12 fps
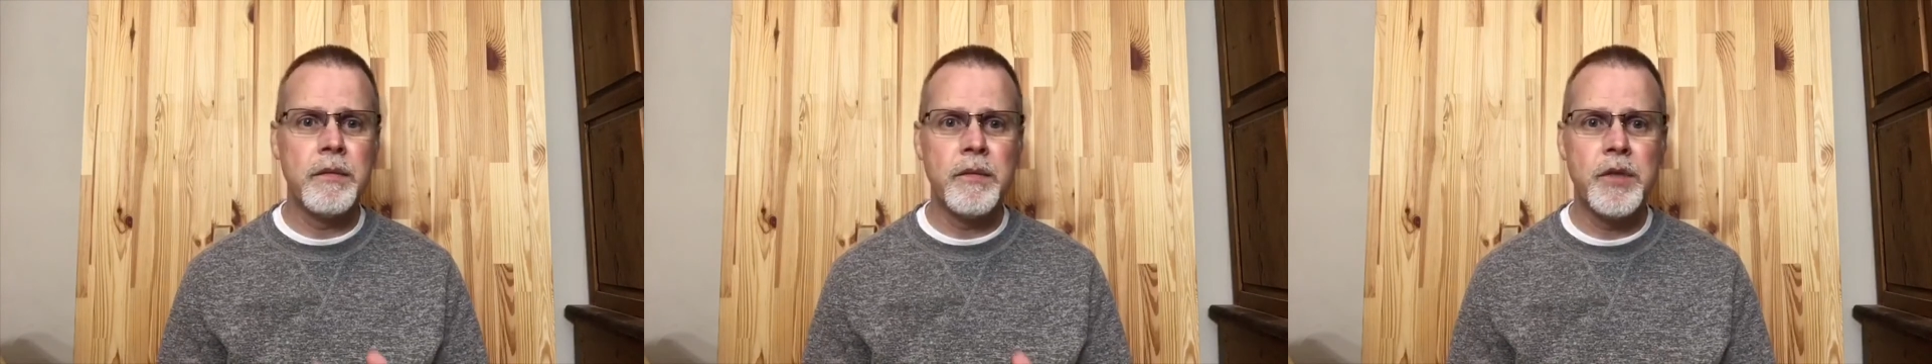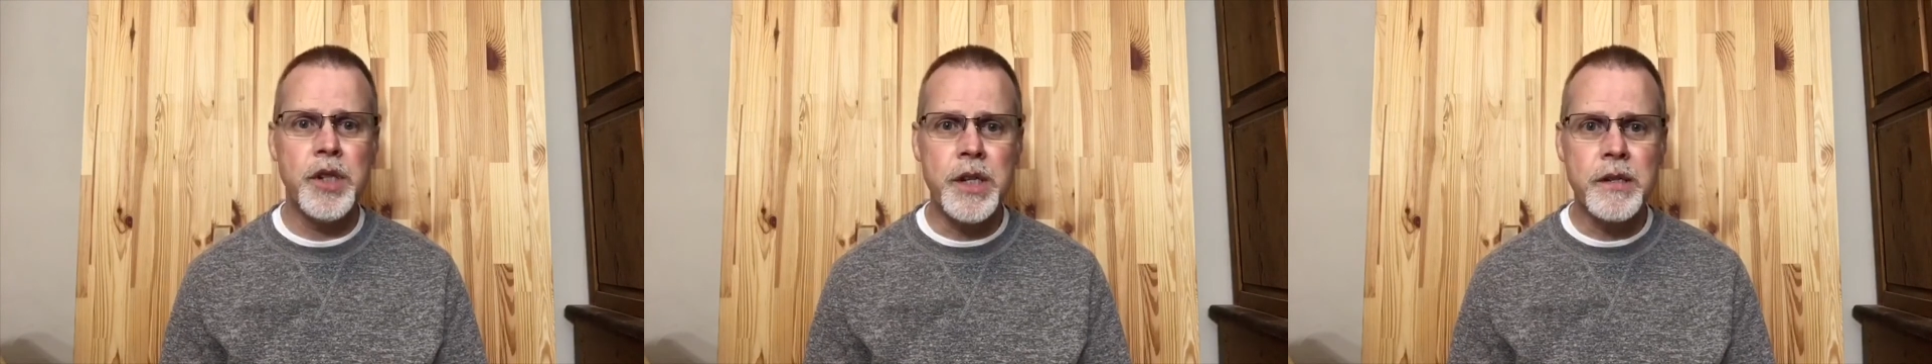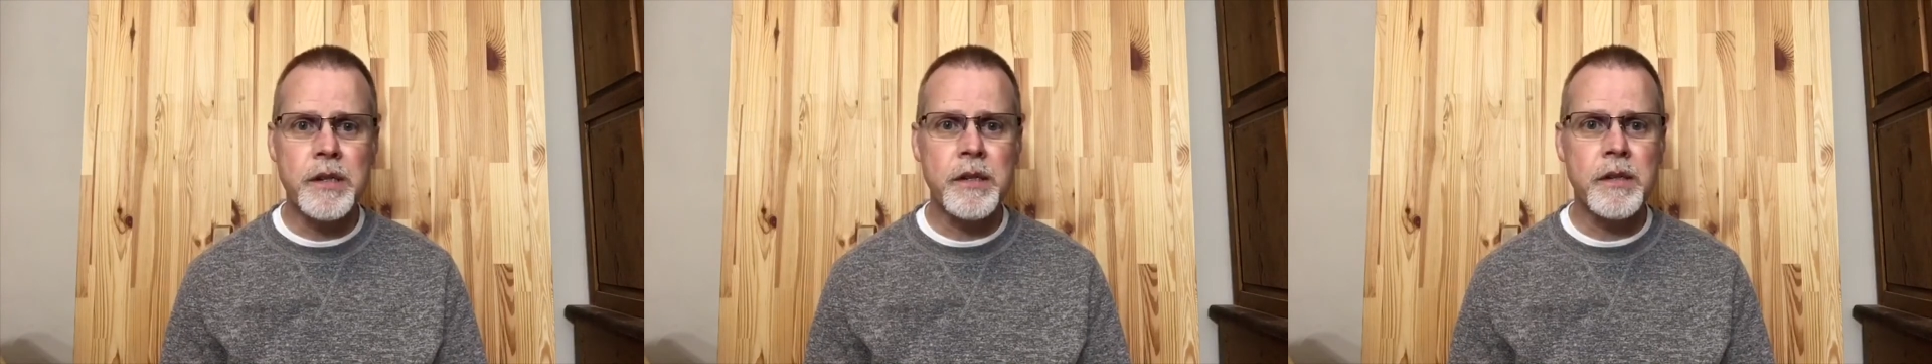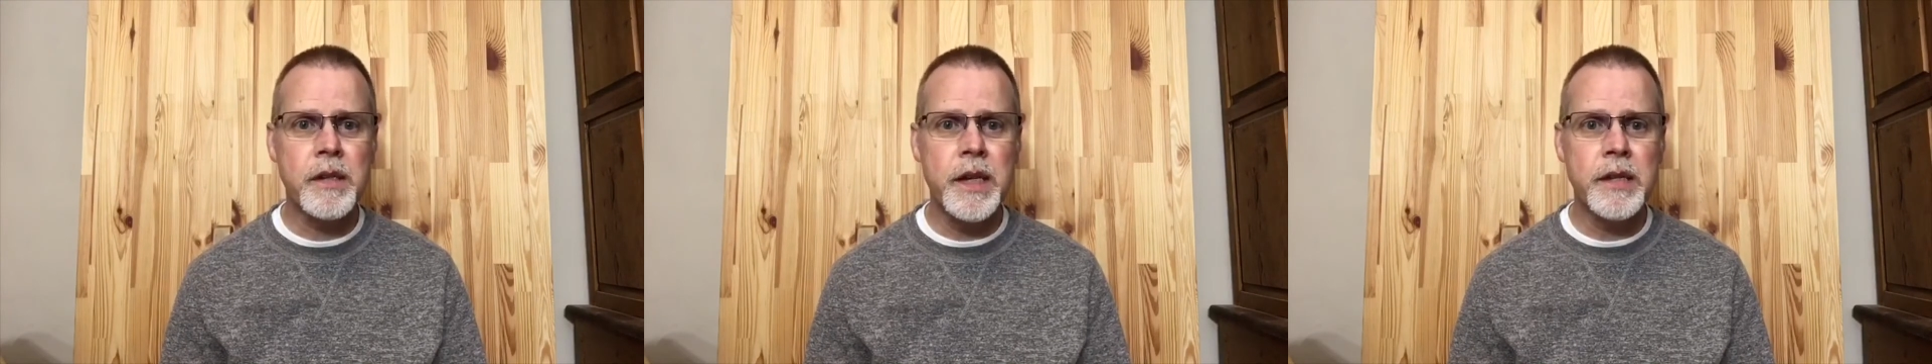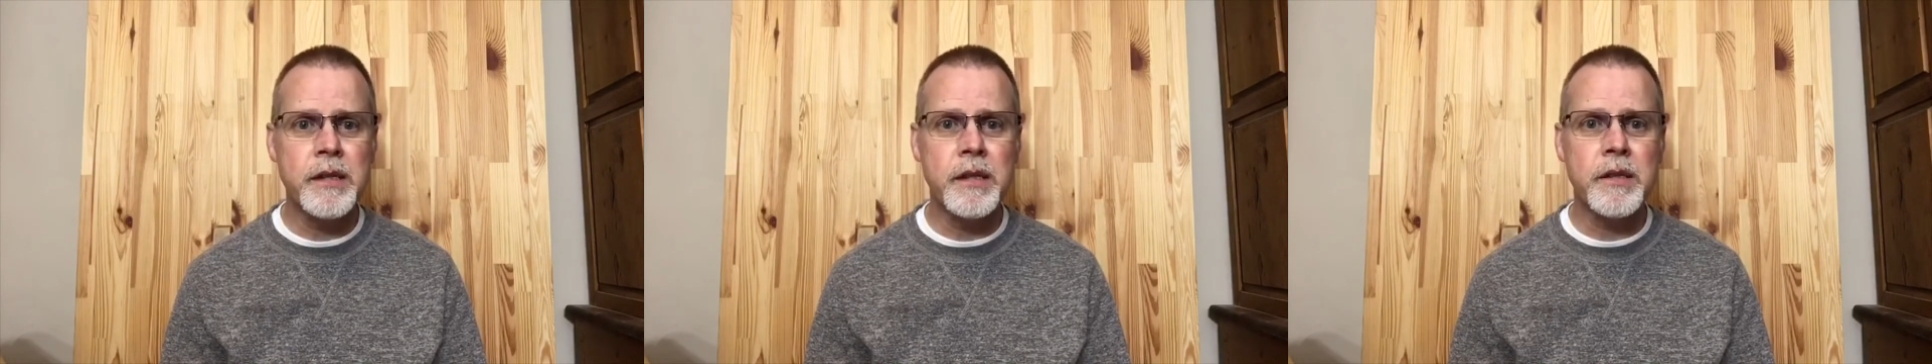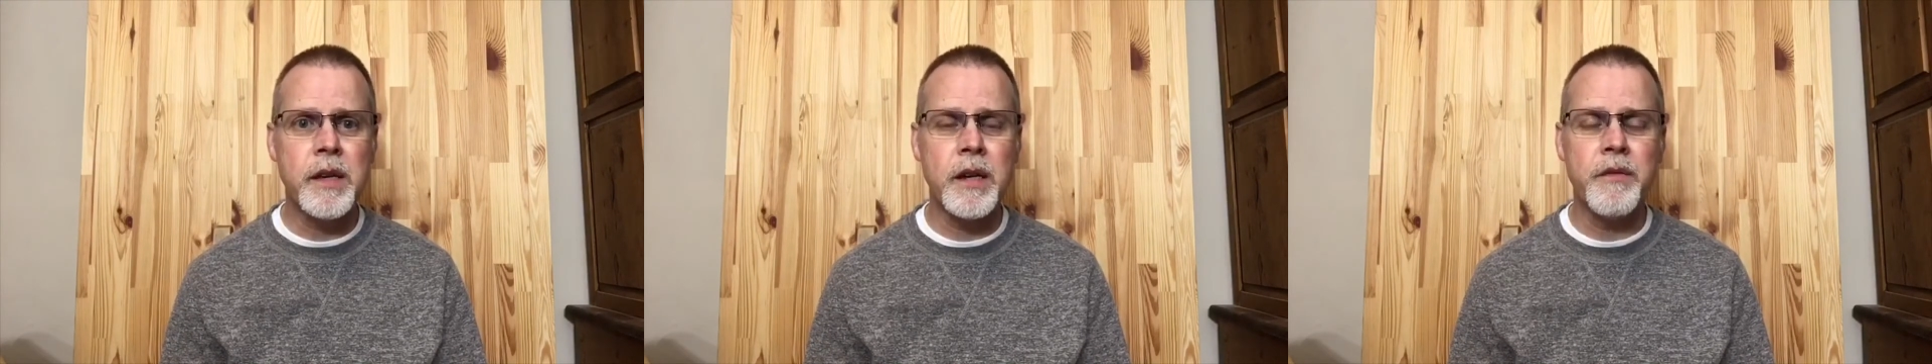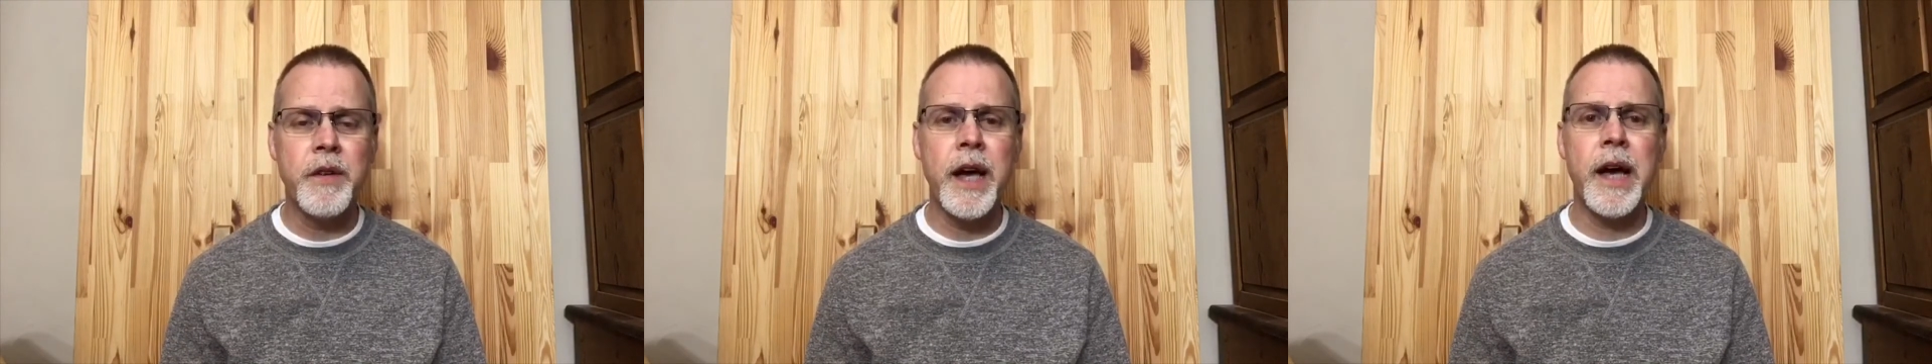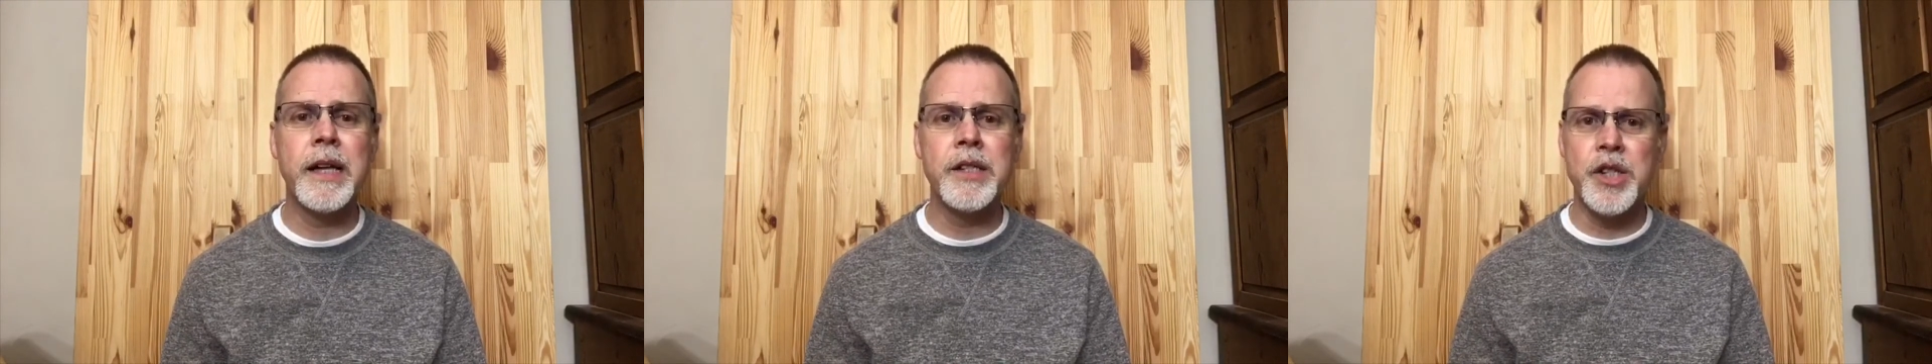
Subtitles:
Jesus is the Son of God.